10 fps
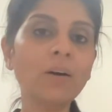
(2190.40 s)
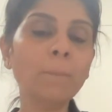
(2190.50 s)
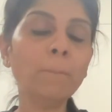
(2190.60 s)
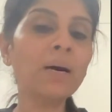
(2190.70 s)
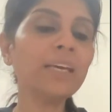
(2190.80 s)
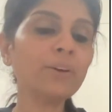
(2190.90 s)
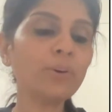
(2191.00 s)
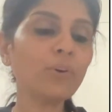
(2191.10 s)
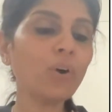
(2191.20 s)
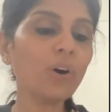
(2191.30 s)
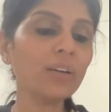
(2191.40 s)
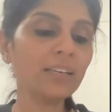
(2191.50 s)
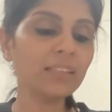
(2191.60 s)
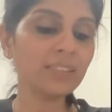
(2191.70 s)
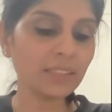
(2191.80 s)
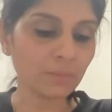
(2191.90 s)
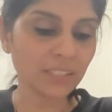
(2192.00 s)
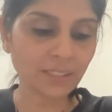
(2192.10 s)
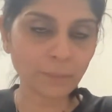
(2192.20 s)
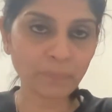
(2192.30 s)

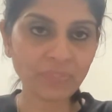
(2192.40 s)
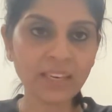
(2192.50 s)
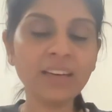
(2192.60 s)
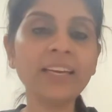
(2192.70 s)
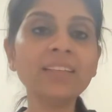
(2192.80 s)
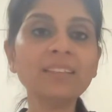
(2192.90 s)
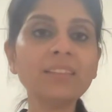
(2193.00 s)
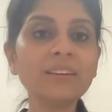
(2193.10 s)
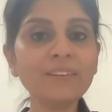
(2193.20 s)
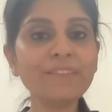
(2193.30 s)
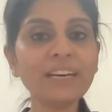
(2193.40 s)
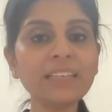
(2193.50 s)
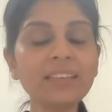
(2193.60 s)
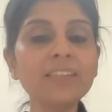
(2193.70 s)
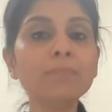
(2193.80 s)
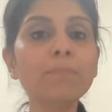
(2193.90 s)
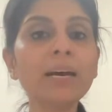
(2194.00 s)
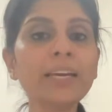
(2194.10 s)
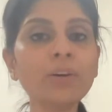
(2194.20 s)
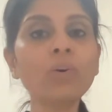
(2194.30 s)
microorganisms. Yeah, the third factor is
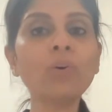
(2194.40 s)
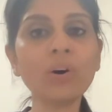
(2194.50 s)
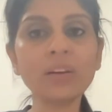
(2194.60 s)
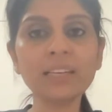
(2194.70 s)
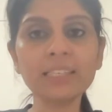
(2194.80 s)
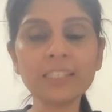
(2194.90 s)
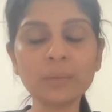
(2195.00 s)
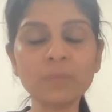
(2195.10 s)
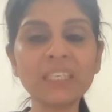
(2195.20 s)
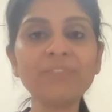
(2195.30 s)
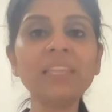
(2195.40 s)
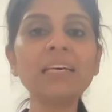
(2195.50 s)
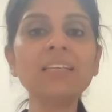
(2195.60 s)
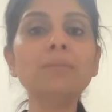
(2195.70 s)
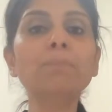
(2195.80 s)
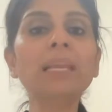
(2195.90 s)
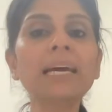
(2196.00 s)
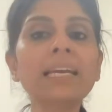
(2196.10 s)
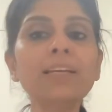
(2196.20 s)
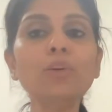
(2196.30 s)
microorganisms. If there is
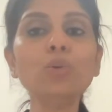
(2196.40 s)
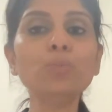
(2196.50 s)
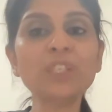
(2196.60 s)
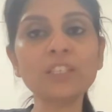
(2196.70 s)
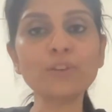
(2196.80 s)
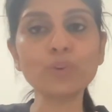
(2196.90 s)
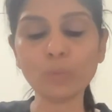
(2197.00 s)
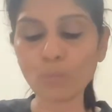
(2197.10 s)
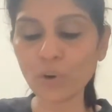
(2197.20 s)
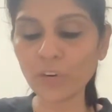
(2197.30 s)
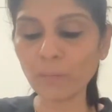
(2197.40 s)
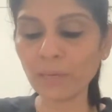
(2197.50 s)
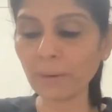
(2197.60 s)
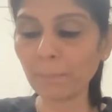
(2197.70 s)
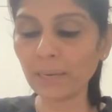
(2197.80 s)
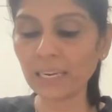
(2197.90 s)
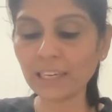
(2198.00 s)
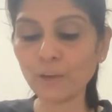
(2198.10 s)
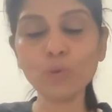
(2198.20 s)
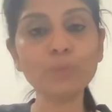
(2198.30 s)
blind loop syndrome, what do you mean by
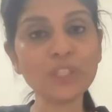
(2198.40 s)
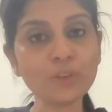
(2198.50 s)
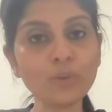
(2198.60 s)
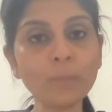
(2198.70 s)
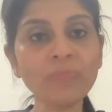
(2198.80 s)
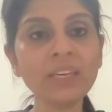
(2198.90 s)
blind loop syndrome?